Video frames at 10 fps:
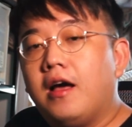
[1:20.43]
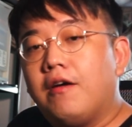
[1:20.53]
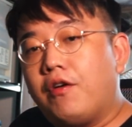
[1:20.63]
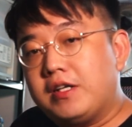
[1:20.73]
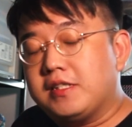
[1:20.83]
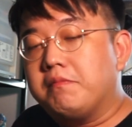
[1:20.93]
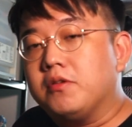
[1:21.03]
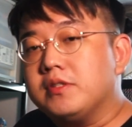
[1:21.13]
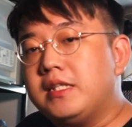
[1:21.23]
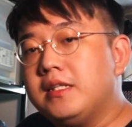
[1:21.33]
For
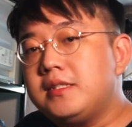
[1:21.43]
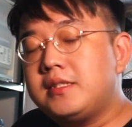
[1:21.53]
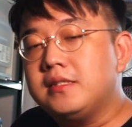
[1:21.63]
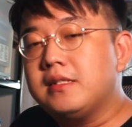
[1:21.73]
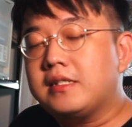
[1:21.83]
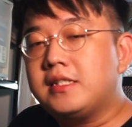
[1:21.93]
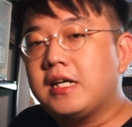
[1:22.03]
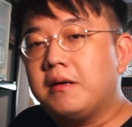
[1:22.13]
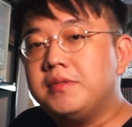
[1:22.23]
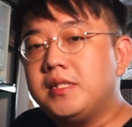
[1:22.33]
example, stainless steel actually
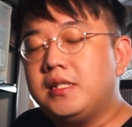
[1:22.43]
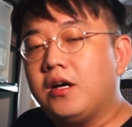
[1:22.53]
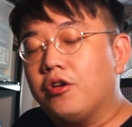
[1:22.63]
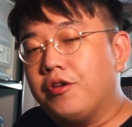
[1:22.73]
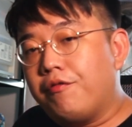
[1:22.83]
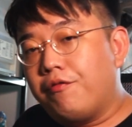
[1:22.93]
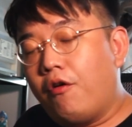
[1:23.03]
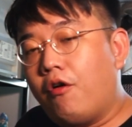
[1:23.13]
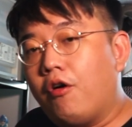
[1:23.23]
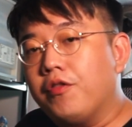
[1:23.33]
comes in on a
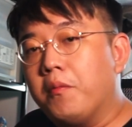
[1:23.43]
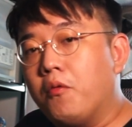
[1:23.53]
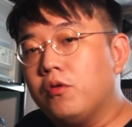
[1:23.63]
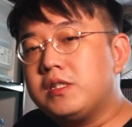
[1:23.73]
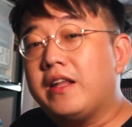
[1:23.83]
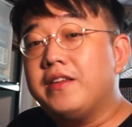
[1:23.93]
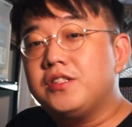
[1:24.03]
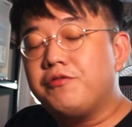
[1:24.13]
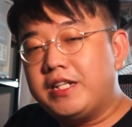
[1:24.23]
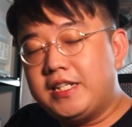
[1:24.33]
4 on the Mohs
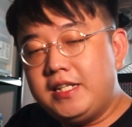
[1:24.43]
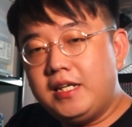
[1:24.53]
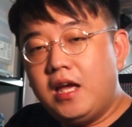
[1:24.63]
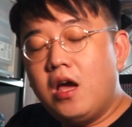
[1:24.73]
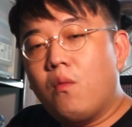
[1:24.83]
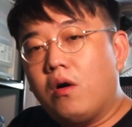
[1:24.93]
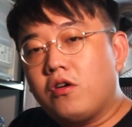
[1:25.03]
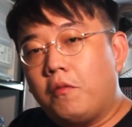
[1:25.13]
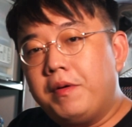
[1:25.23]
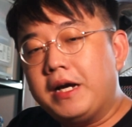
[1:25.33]
hardness rating, while
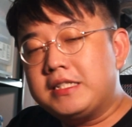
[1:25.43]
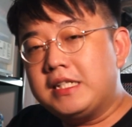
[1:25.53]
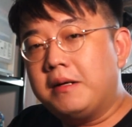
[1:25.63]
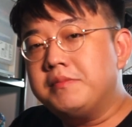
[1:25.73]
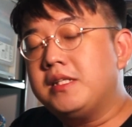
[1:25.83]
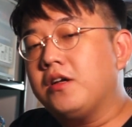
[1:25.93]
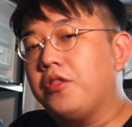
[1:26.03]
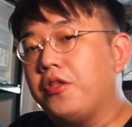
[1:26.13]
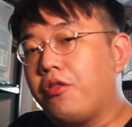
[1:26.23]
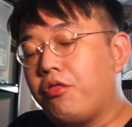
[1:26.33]
copper actually comes in
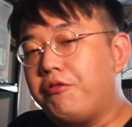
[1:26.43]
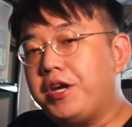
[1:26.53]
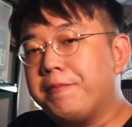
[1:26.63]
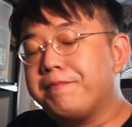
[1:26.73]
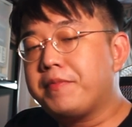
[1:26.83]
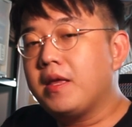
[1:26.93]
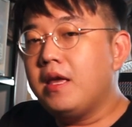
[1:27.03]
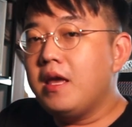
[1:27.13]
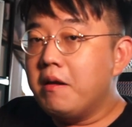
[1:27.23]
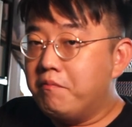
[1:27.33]
on the 3.
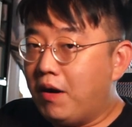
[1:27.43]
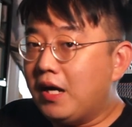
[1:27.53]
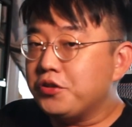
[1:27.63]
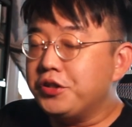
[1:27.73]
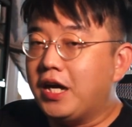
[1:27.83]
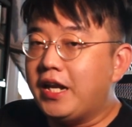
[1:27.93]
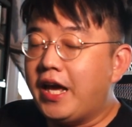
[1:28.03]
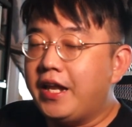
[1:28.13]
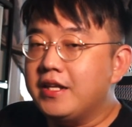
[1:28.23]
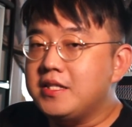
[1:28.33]
Brass, on the other
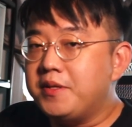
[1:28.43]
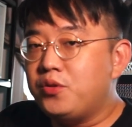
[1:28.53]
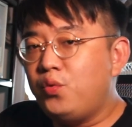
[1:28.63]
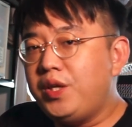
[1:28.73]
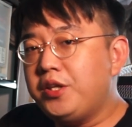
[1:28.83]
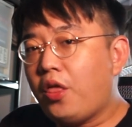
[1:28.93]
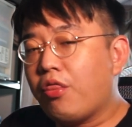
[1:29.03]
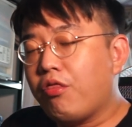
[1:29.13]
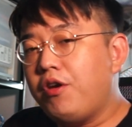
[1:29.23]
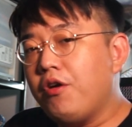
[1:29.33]
hand, is between the
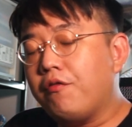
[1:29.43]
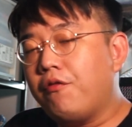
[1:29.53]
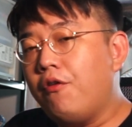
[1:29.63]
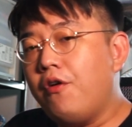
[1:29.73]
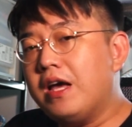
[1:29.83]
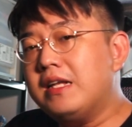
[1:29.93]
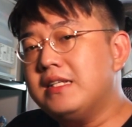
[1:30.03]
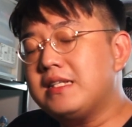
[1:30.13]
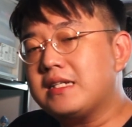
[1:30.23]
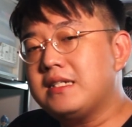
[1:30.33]
3 or 4, and
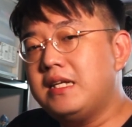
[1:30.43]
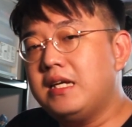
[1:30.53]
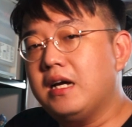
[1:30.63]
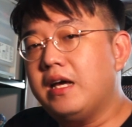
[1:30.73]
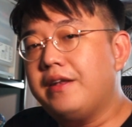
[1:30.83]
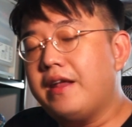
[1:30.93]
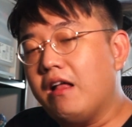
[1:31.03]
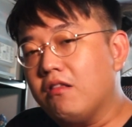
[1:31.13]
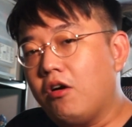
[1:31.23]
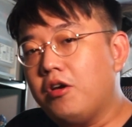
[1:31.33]
is actually an
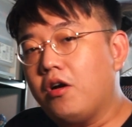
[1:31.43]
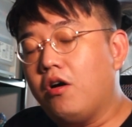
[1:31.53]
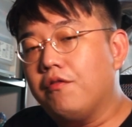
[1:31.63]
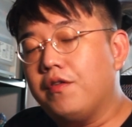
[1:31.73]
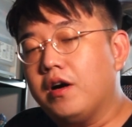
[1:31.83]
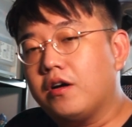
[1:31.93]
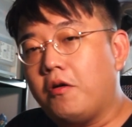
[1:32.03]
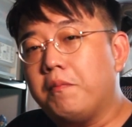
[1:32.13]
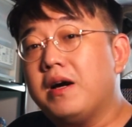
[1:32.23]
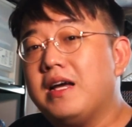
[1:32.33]
alloy of
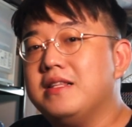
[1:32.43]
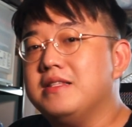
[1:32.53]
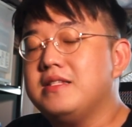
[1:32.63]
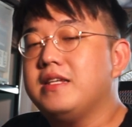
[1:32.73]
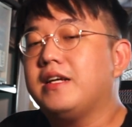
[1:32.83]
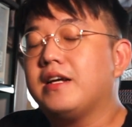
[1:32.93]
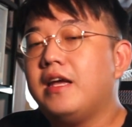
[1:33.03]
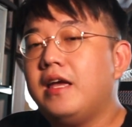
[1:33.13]
copper and zinc.